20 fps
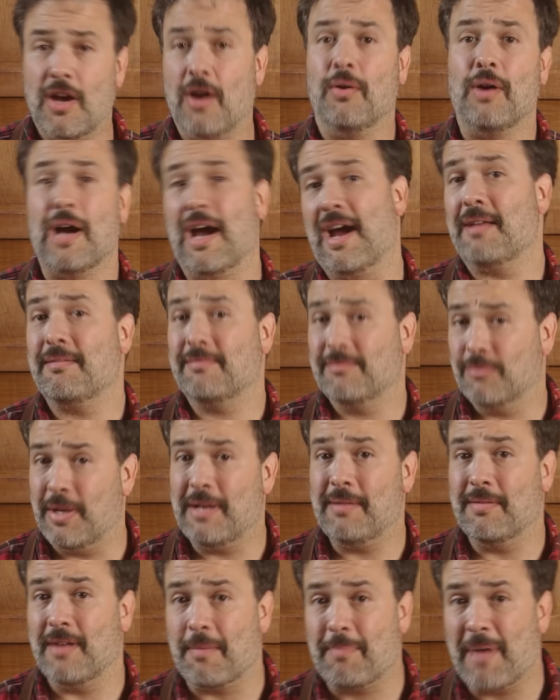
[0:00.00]
So I
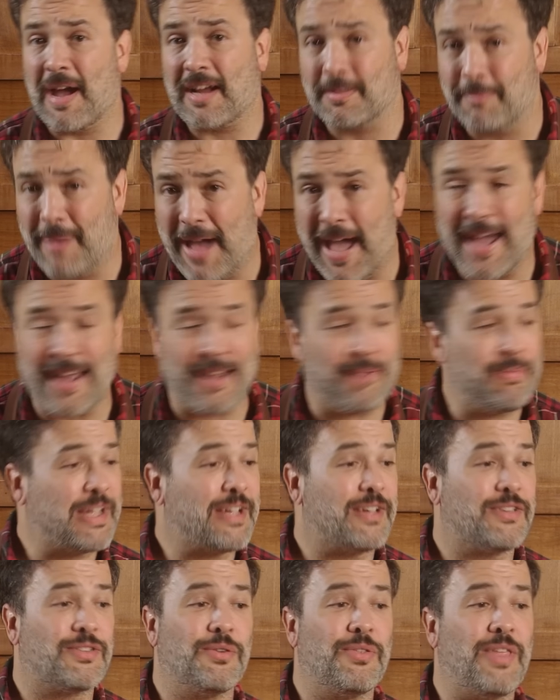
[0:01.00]
went and I packed the bag
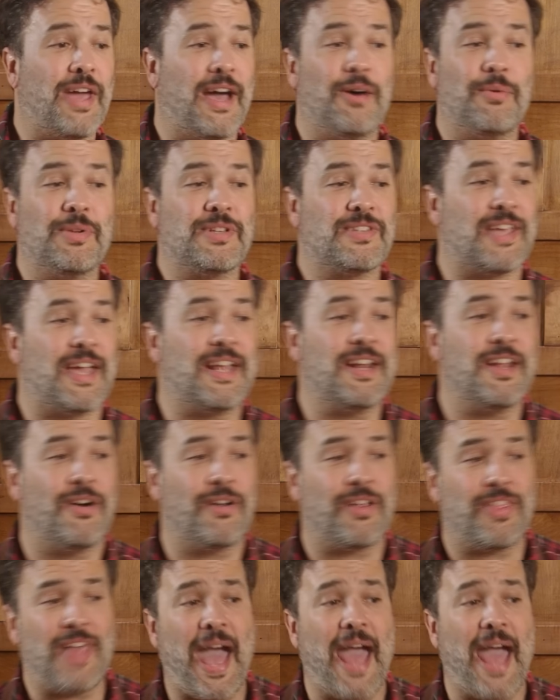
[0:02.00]
because who the hell would say no to